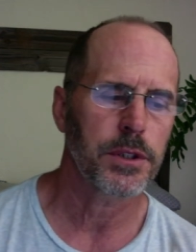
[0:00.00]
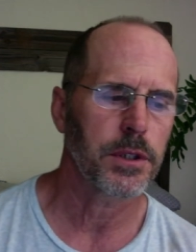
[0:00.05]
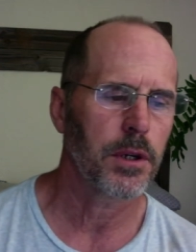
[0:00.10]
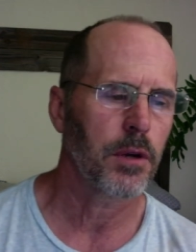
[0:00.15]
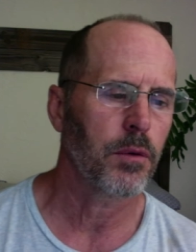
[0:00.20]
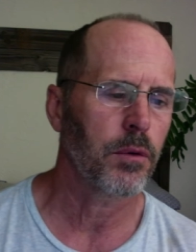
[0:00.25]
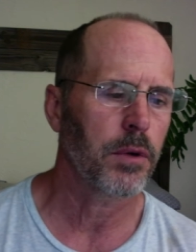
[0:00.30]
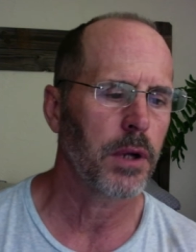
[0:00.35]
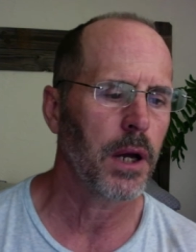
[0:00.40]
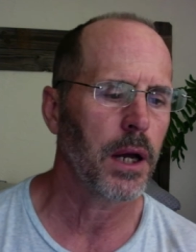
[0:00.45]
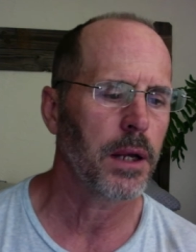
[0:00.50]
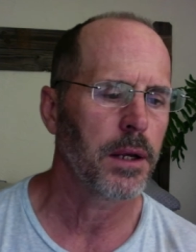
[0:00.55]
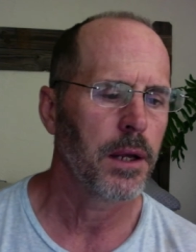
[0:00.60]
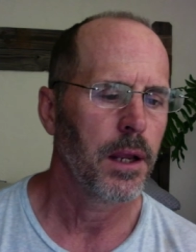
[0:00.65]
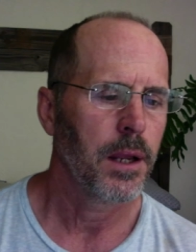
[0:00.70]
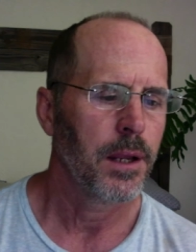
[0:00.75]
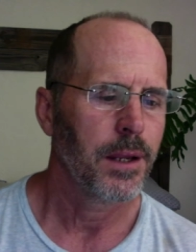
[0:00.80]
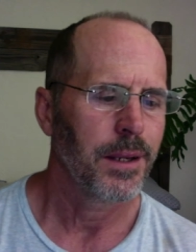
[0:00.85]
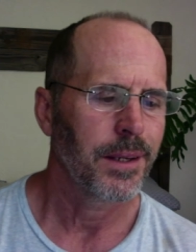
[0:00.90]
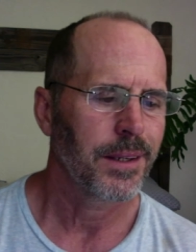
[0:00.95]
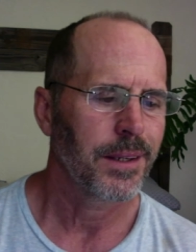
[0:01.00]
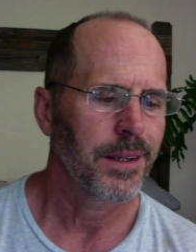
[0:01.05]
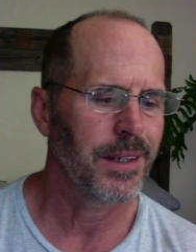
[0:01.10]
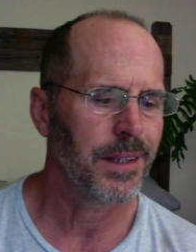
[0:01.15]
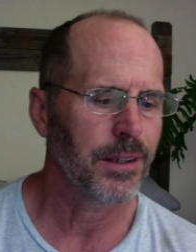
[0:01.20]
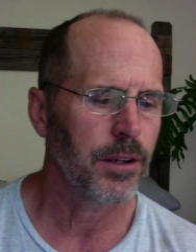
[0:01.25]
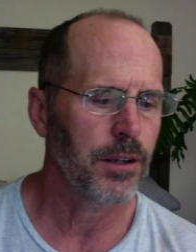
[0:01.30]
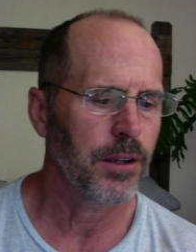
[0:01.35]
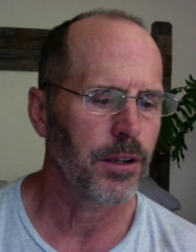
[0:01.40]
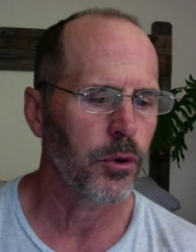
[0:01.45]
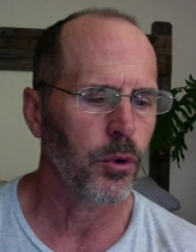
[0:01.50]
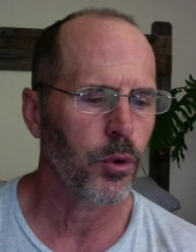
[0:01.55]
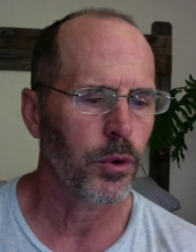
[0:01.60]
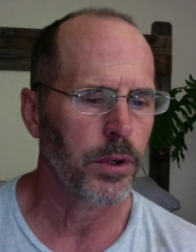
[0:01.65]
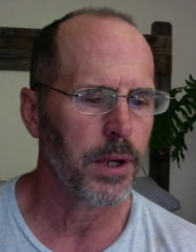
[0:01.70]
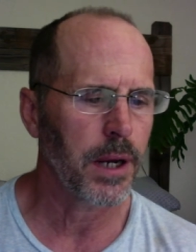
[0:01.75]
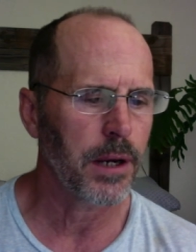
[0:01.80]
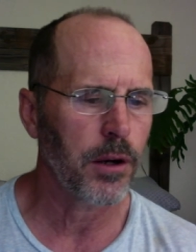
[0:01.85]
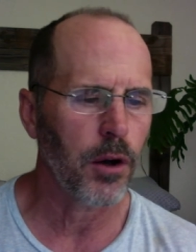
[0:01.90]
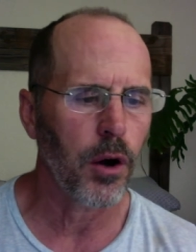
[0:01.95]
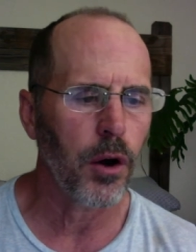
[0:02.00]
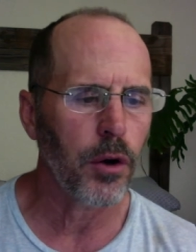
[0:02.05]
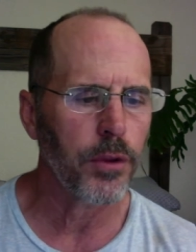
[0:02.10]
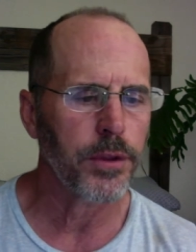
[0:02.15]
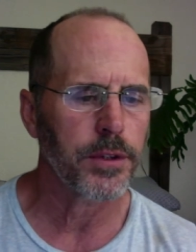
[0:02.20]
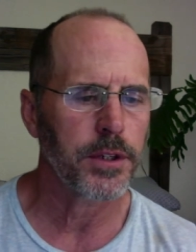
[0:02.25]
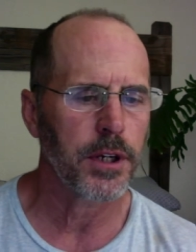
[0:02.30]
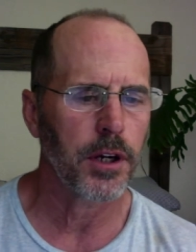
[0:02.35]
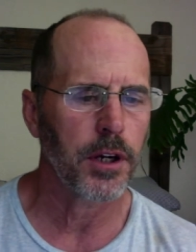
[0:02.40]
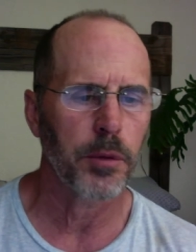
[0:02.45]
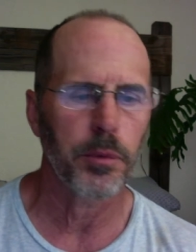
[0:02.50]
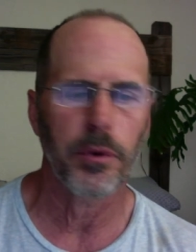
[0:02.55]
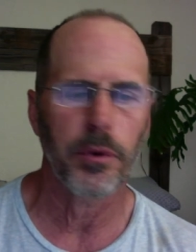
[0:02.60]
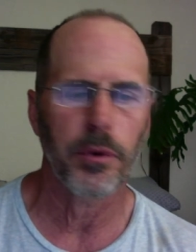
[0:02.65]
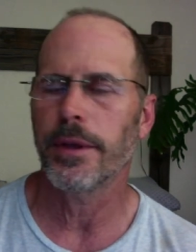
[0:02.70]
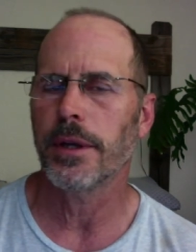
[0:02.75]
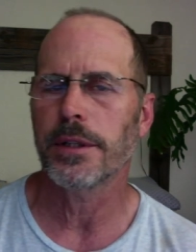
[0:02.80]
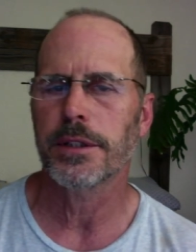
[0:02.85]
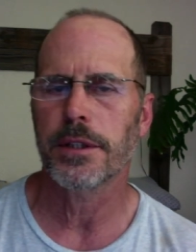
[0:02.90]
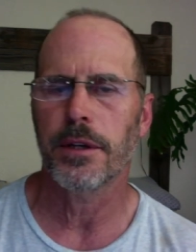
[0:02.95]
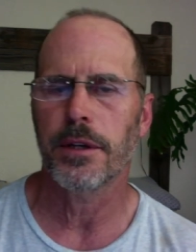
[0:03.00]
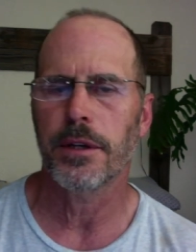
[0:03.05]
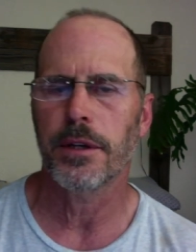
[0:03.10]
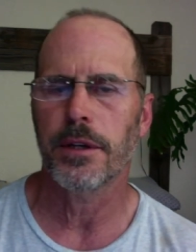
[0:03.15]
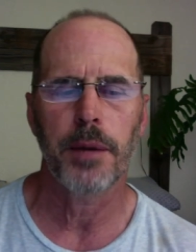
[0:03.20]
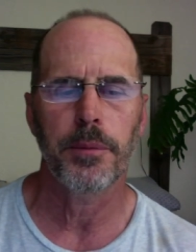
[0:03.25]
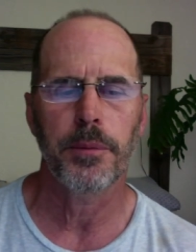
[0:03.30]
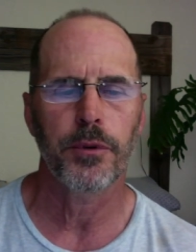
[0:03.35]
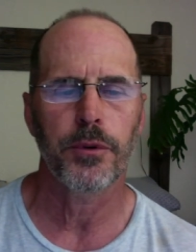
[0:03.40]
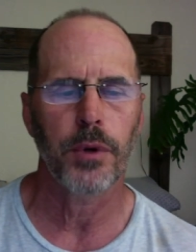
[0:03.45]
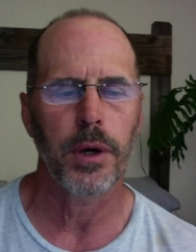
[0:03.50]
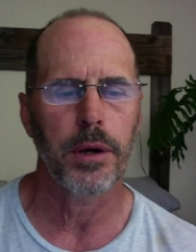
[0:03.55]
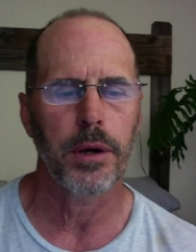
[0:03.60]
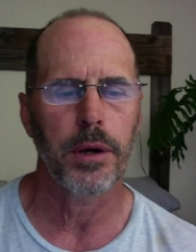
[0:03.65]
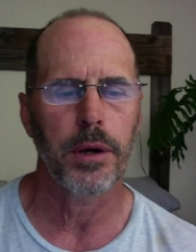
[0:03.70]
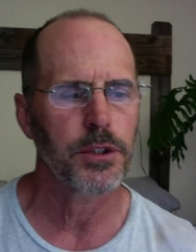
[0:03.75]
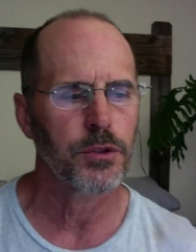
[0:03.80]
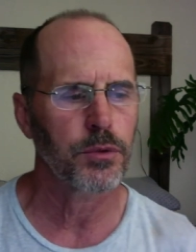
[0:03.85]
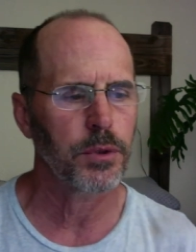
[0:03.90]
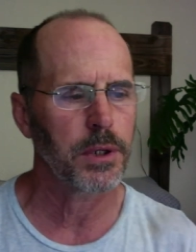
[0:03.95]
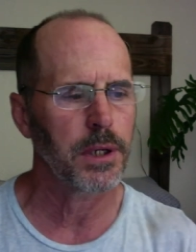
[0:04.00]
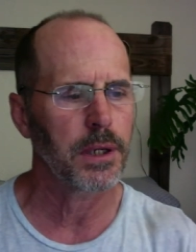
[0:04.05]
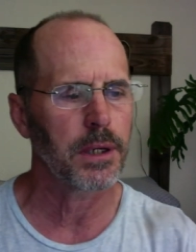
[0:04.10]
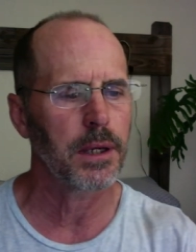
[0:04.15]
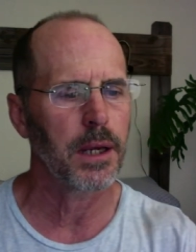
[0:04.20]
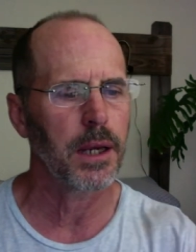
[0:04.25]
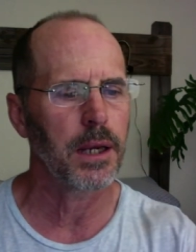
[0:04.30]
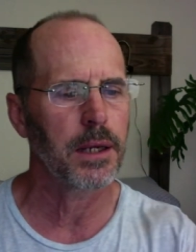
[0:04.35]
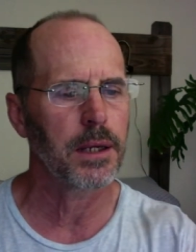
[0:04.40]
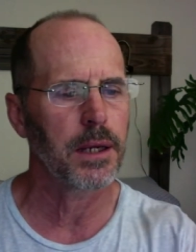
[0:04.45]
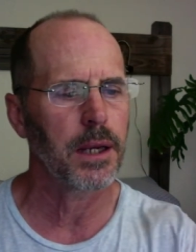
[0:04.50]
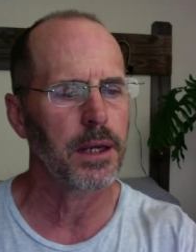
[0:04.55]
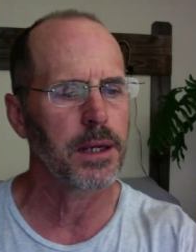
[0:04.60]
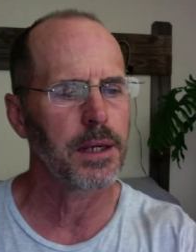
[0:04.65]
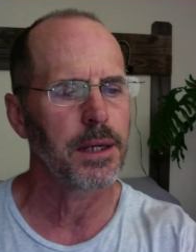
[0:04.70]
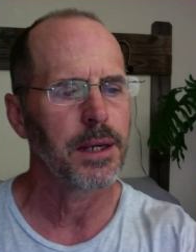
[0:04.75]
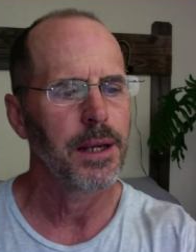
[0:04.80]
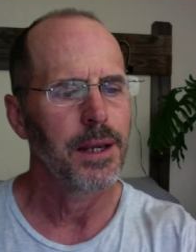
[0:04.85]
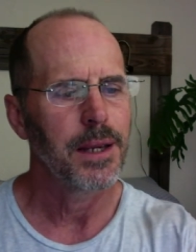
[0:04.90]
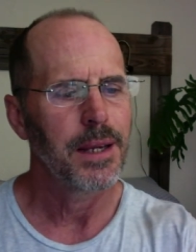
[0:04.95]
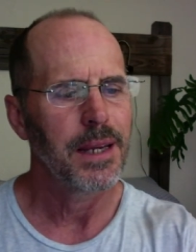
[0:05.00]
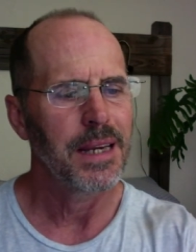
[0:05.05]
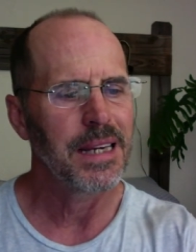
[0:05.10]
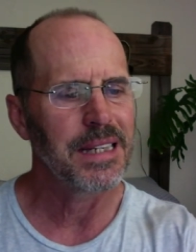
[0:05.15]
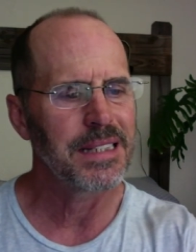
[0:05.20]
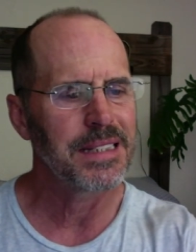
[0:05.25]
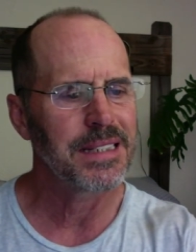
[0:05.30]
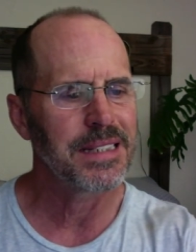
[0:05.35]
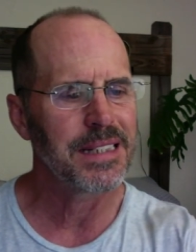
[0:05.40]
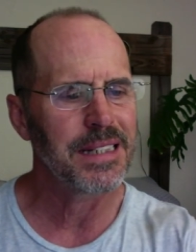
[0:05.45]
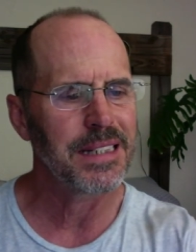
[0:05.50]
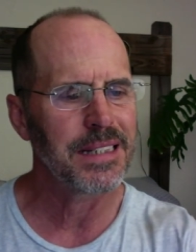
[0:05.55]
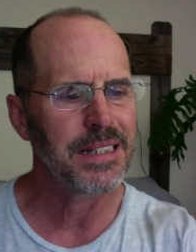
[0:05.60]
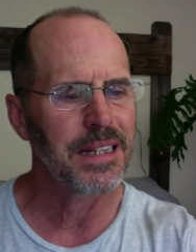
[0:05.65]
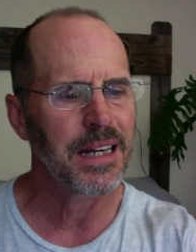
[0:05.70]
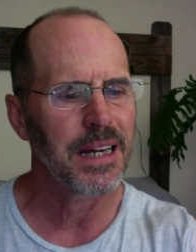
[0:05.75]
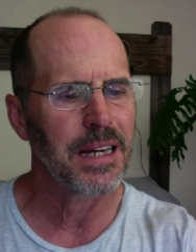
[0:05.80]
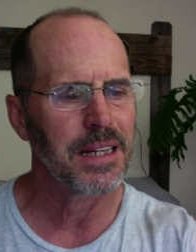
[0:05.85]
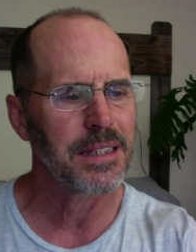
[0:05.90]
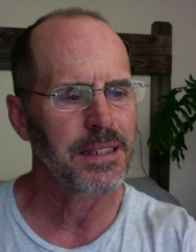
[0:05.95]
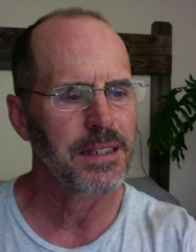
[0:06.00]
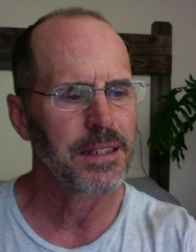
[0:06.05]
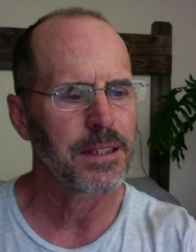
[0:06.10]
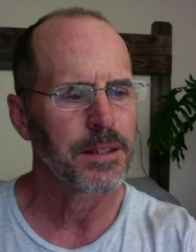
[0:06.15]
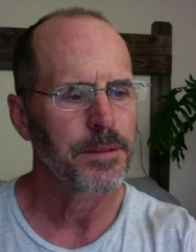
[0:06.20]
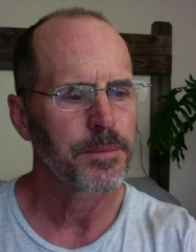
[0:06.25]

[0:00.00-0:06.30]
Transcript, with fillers: You know, God didn't ordain all the terrible things that have happened throughout history, and, and yet he, he did not